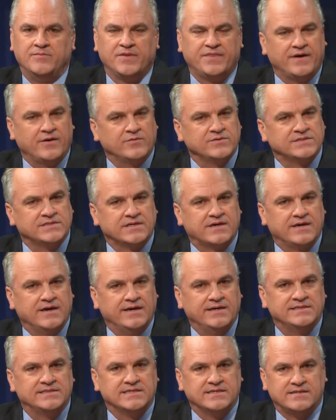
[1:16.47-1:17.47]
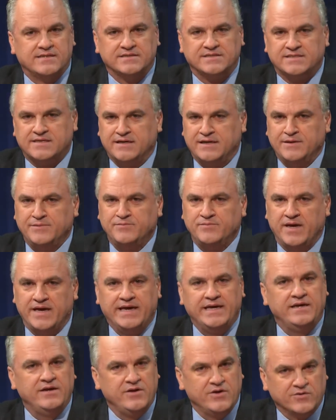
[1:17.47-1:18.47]
but that was the case at this time
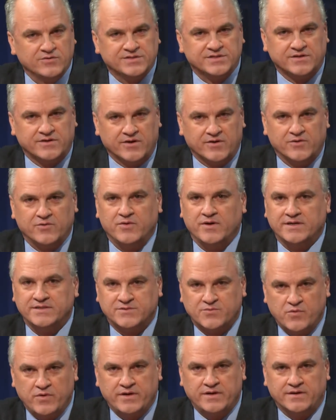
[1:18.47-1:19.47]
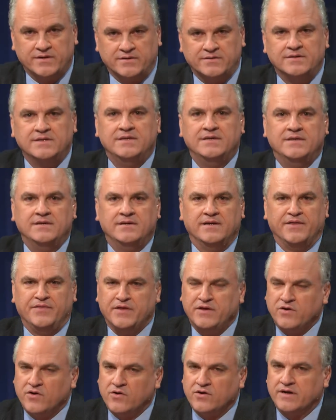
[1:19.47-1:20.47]
8 years ago as well. And
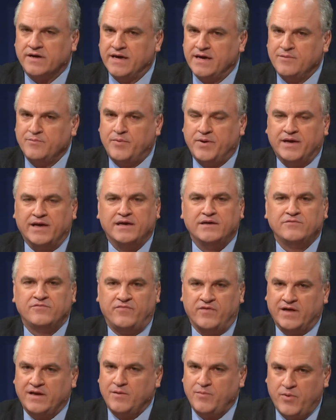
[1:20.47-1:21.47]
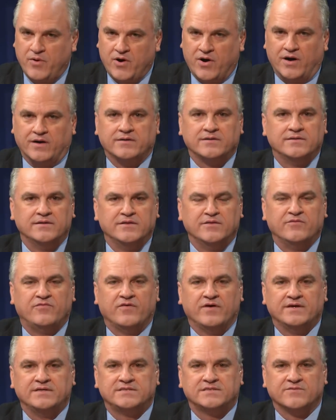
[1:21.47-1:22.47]
then her campaign fell apart in the
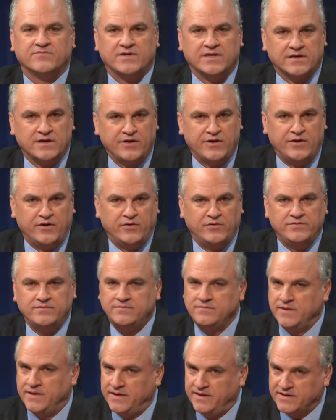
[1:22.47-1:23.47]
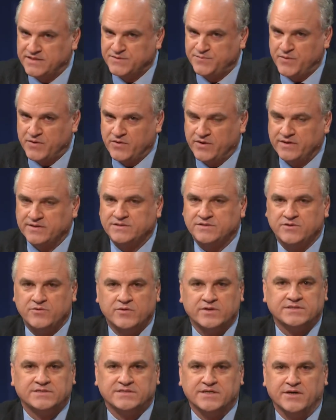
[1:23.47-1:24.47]
face of a little-known, inexperienced
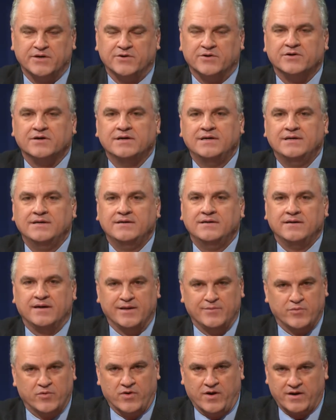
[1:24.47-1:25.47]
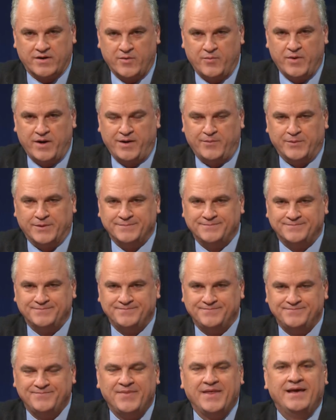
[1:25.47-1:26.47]
U.S. senator named Barack Obama.
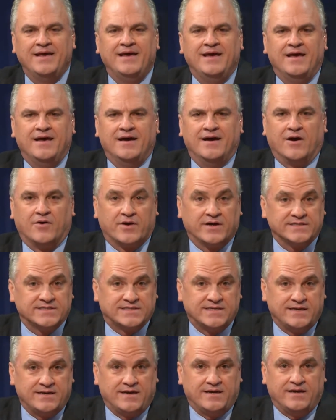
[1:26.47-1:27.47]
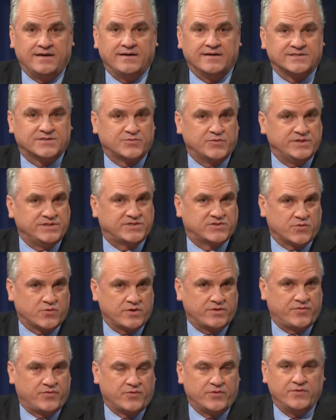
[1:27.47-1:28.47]
Our guest today, as we
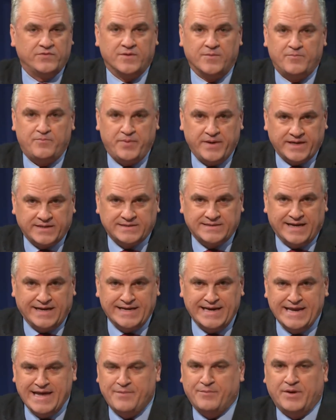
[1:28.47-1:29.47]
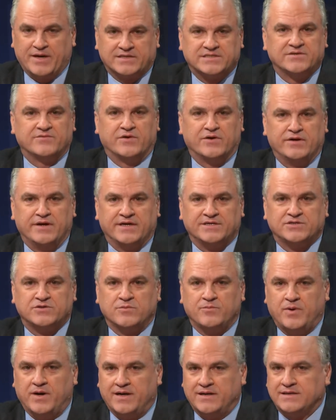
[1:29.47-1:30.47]
sort through the big dynamics of our
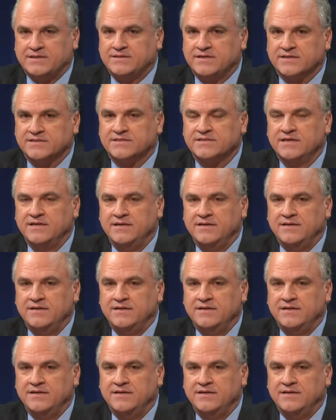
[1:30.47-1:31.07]
national politics,